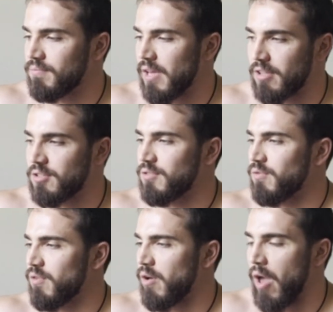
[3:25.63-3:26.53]
it
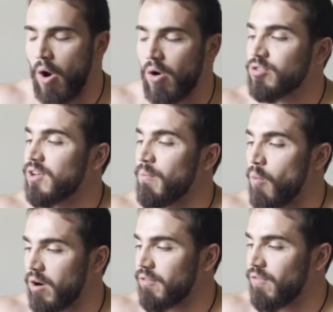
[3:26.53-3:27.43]
holds up
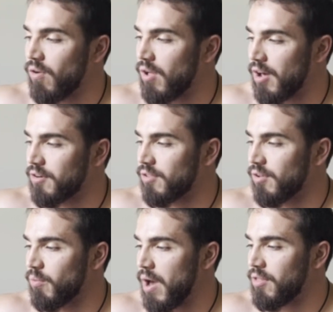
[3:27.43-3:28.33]
wonderful under the
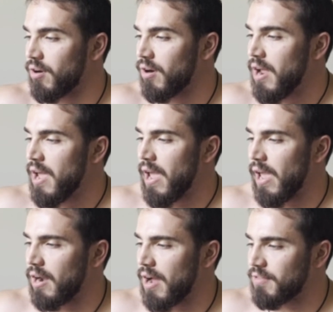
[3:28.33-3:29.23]
weather,
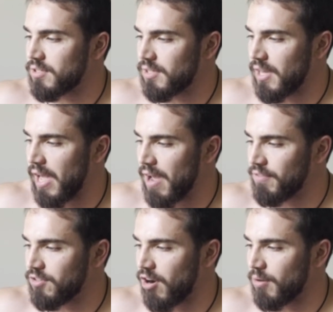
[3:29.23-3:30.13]
and obviously I have
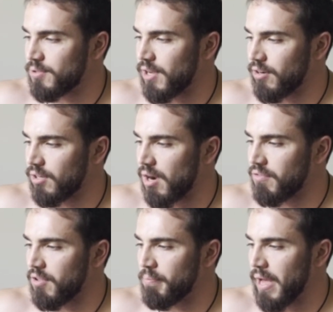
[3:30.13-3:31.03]
the tarps there to
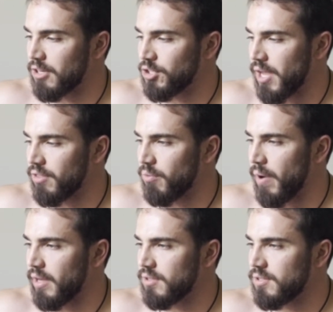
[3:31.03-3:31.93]
cover the bench and the
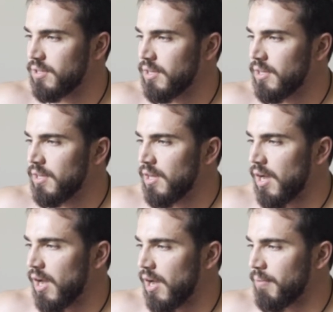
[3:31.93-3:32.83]
weights.
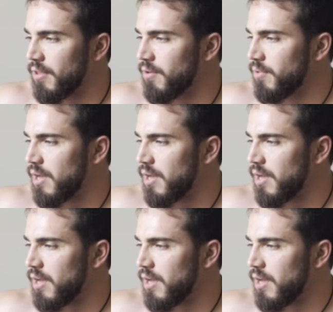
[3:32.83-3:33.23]
And then we